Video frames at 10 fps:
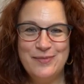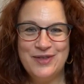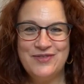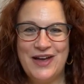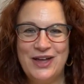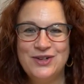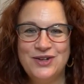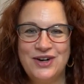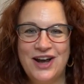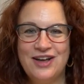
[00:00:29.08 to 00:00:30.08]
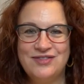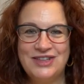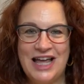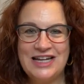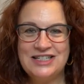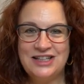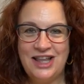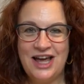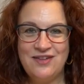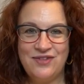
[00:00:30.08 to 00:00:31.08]
I'm the founder of
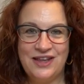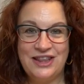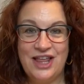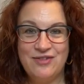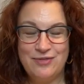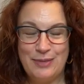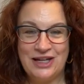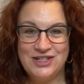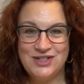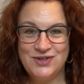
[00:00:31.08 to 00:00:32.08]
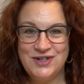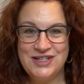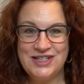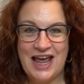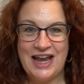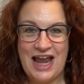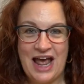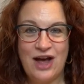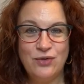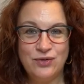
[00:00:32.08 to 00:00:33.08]
Light, Life, and Love Ministries
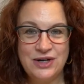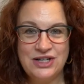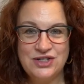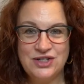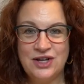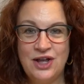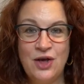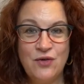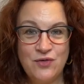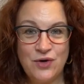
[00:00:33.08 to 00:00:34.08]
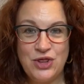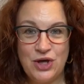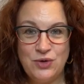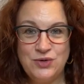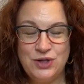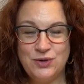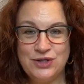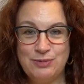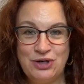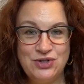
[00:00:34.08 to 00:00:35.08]
and Outreach for those who
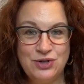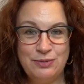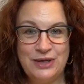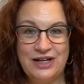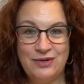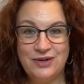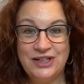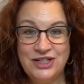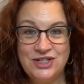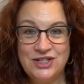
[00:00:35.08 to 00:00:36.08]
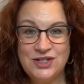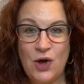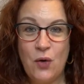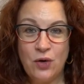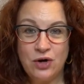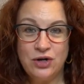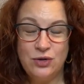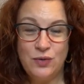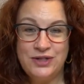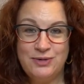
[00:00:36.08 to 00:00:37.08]
are spiritual but not religious or
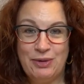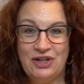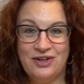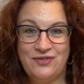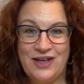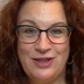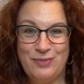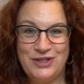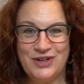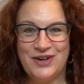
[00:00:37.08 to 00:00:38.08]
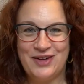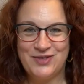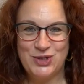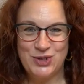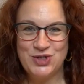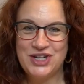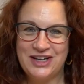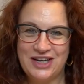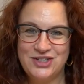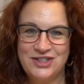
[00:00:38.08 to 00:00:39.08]
who want to build their faith but don't have a church
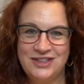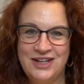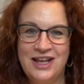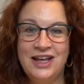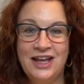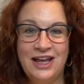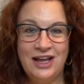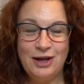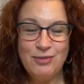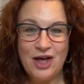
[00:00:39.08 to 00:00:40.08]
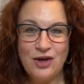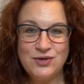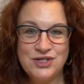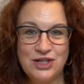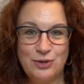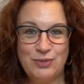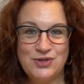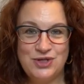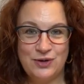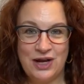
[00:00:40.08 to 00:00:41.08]
connection. And I'm the host of the
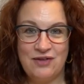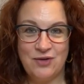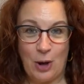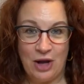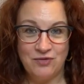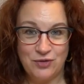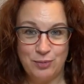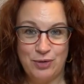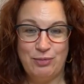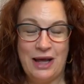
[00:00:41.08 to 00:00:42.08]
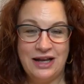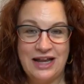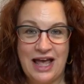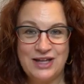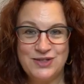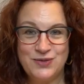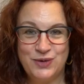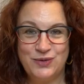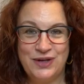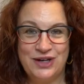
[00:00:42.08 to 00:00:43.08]
Pursuing Uncomfortable podcast,
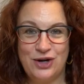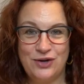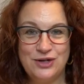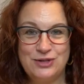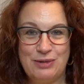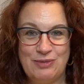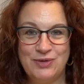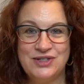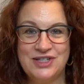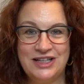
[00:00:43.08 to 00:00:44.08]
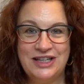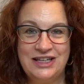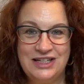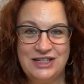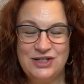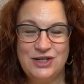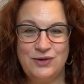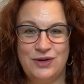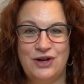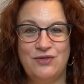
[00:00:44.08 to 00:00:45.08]
where we encourage people to lean
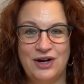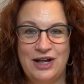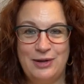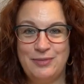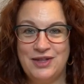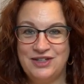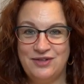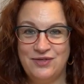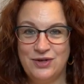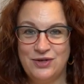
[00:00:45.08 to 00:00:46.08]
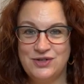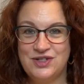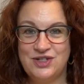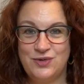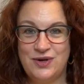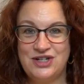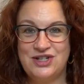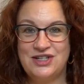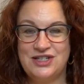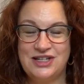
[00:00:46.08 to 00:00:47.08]
into and overcome the difficult
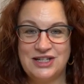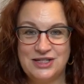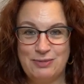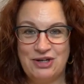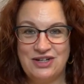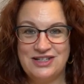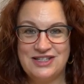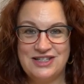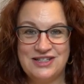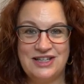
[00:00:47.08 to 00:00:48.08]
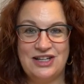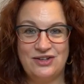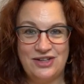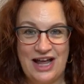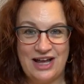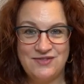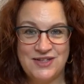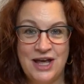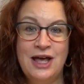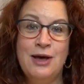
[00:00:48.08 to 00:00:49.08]
situations and experiences in their
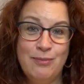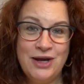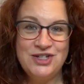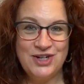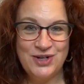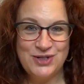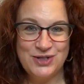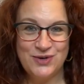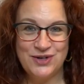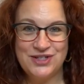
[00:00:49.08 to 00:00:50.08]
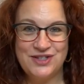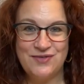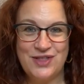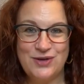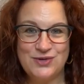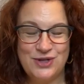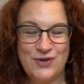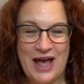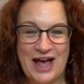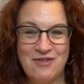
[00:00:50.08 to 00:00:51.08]
lives by sharing stories of those
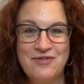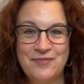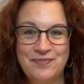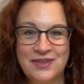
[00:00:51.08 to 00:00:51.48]
who have.